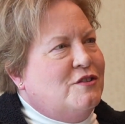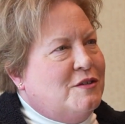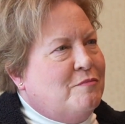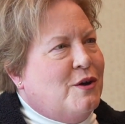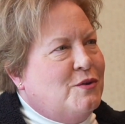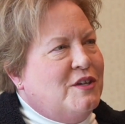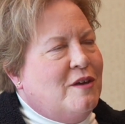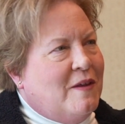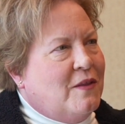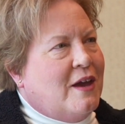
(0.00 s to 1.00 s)

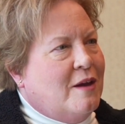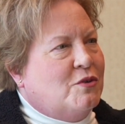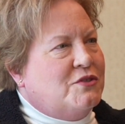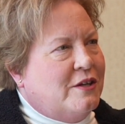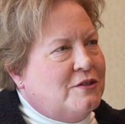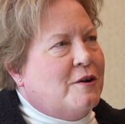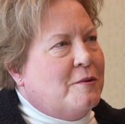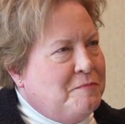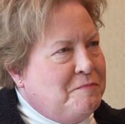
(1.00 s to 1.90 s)
symposium at the Cable Center.